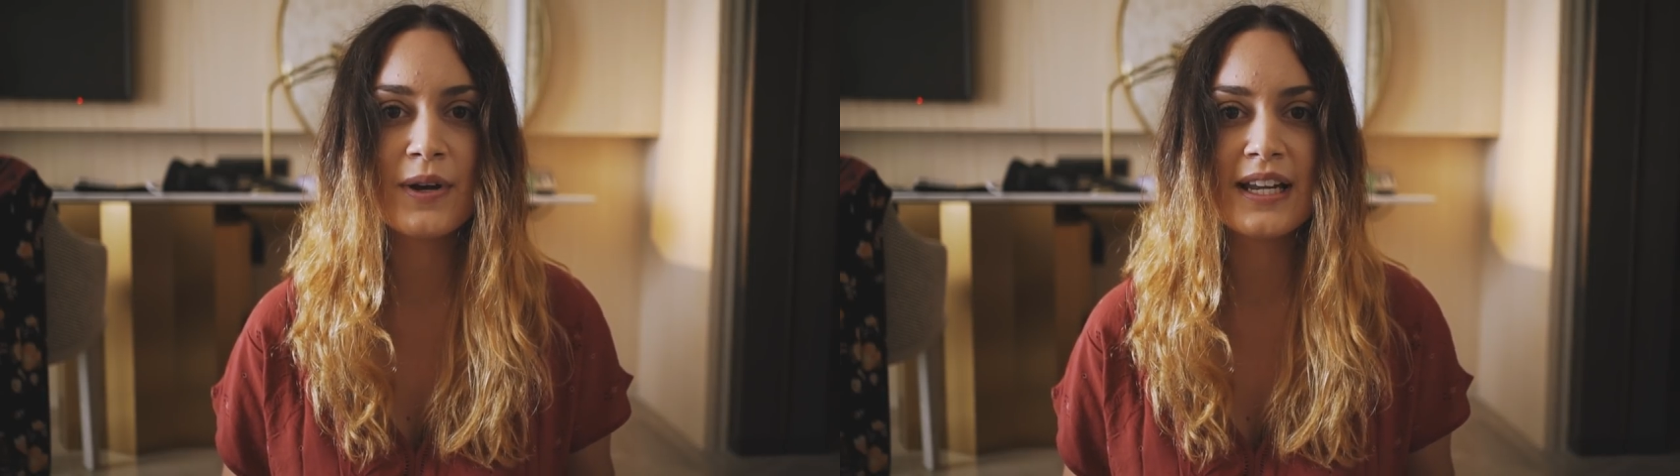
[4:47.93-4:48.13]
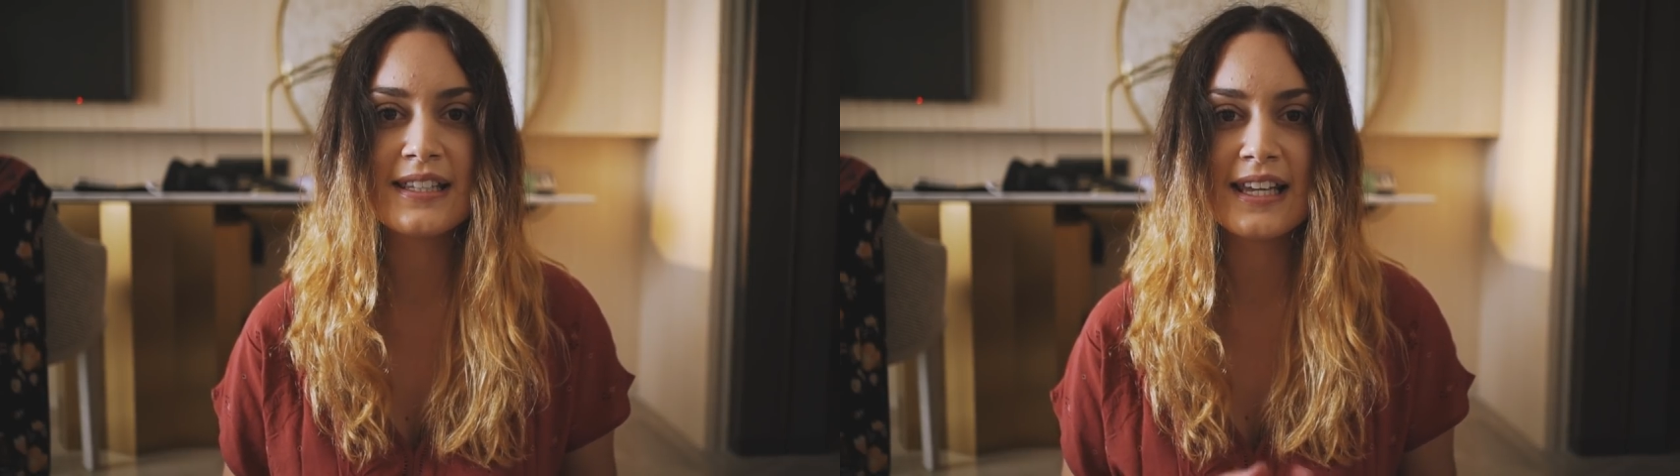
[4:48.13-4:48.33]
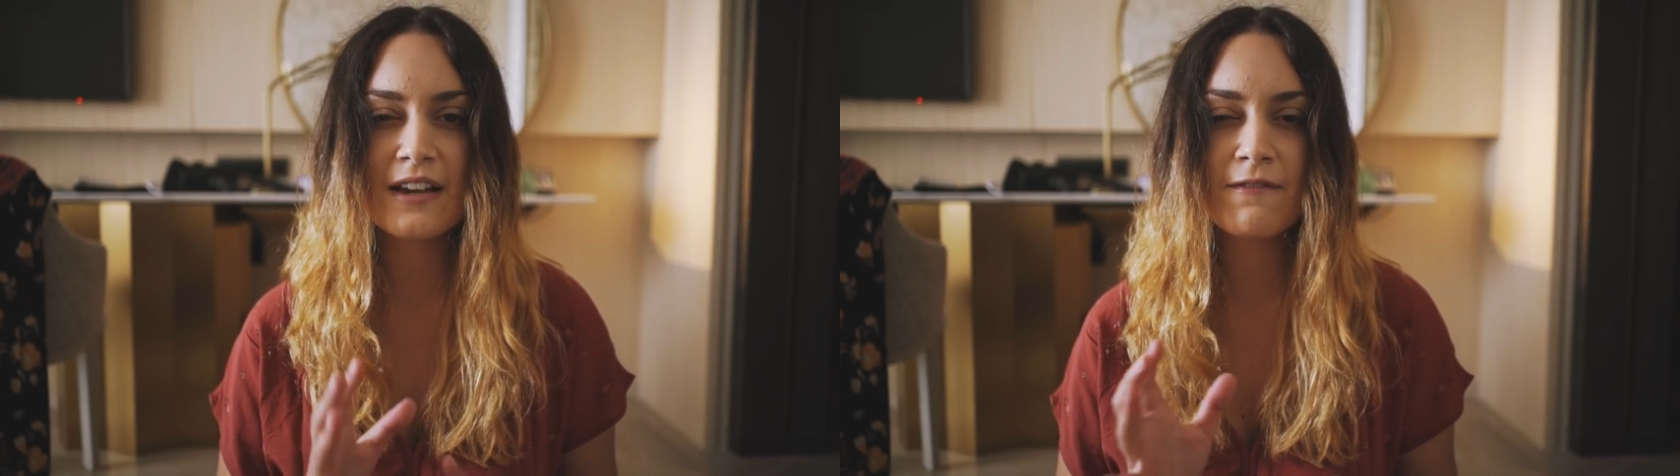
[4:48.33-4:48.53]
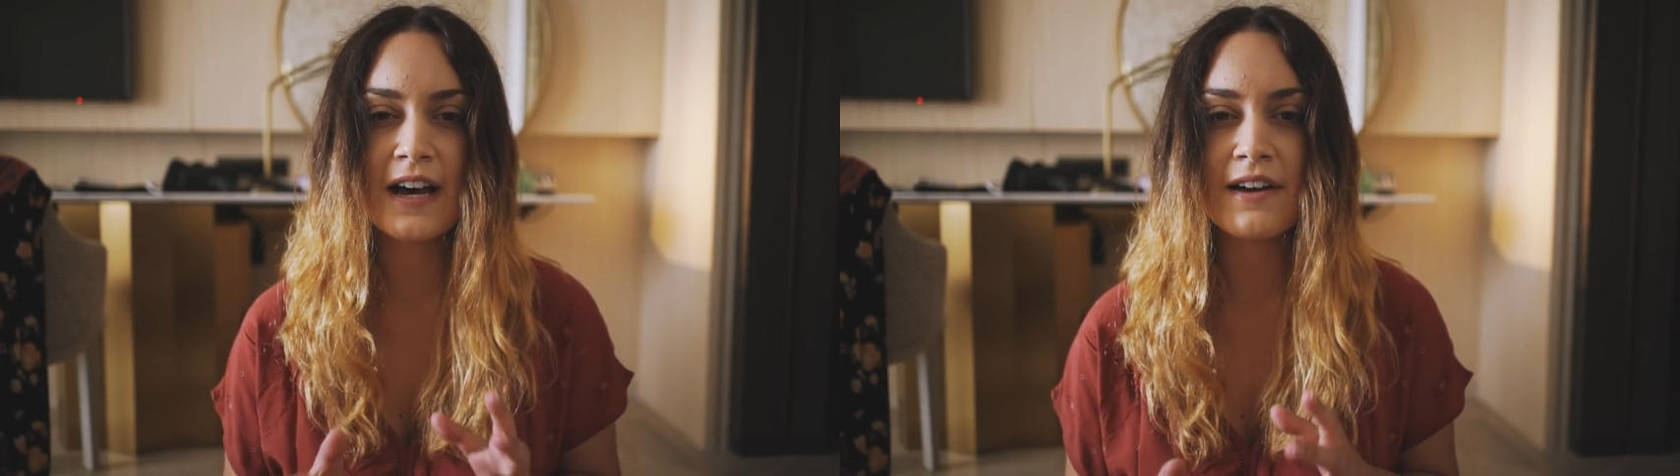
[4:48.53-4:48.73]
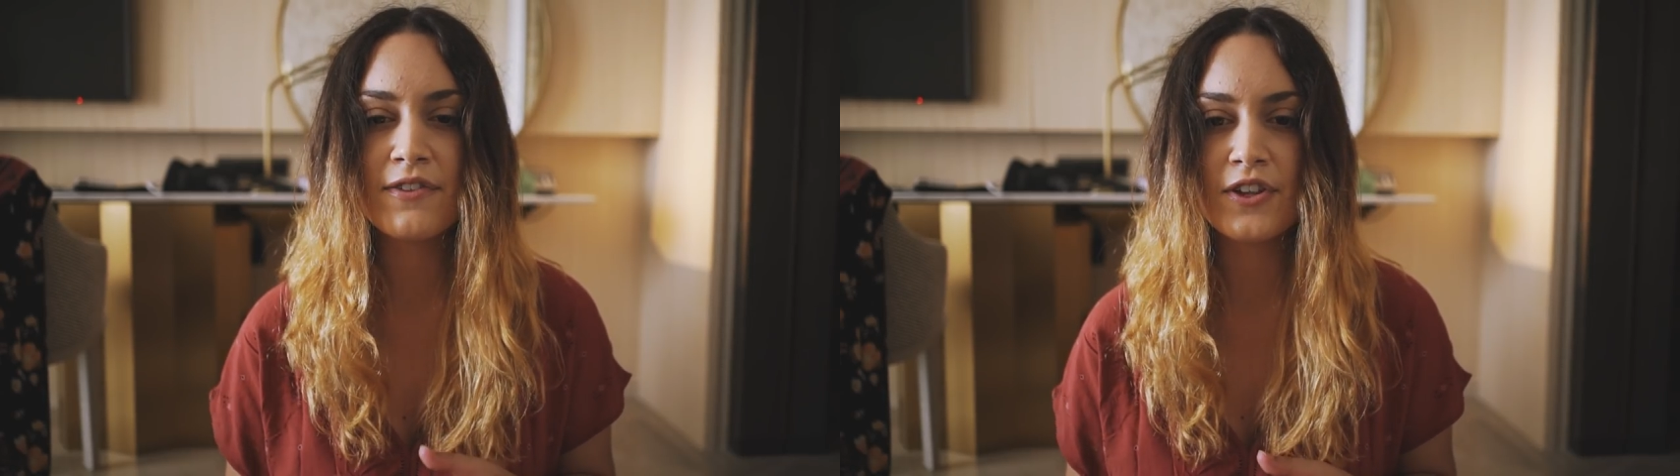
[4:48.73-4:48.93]
when it's like
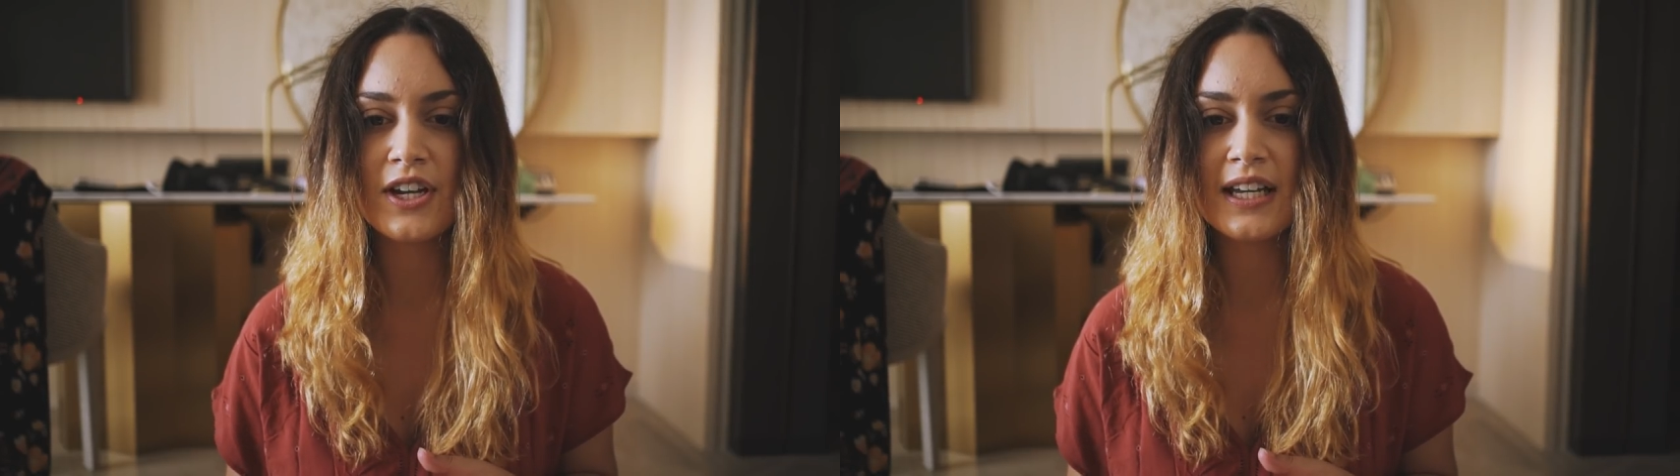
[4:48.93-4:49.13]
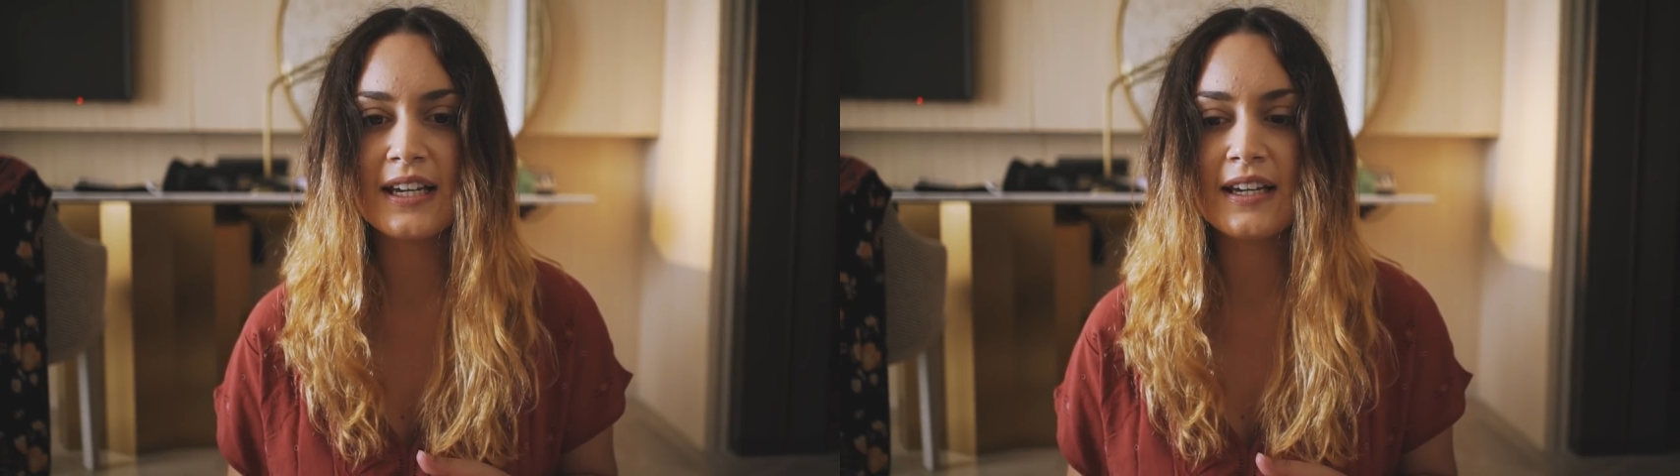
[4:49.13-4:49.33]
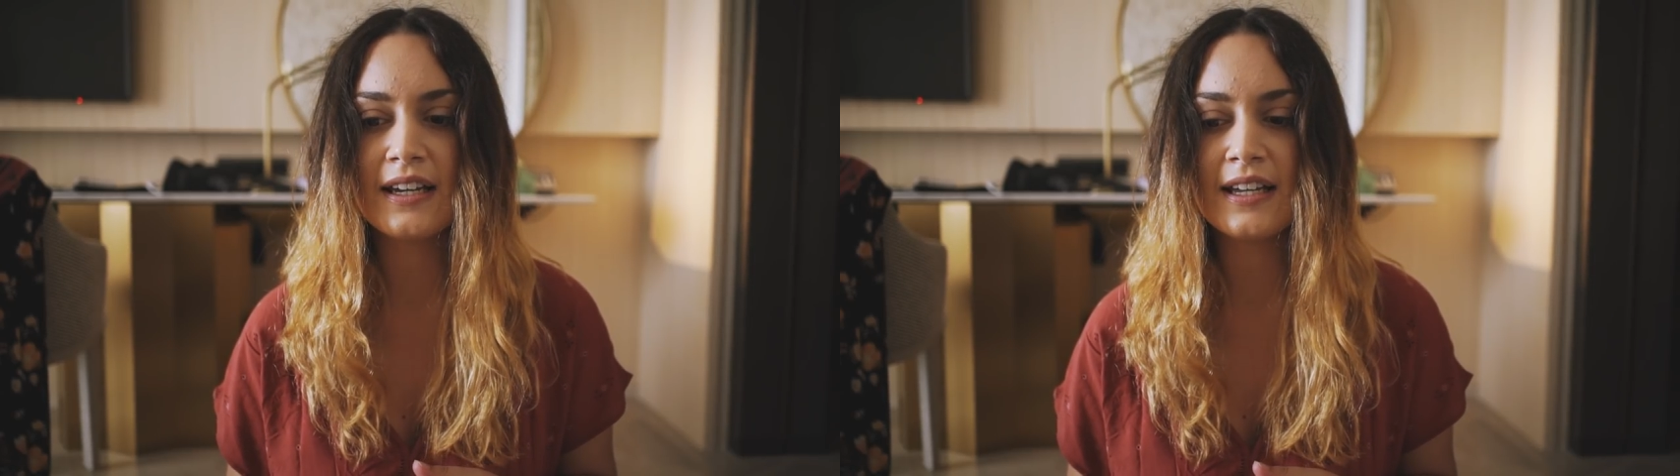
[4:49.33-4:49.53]
five thirty,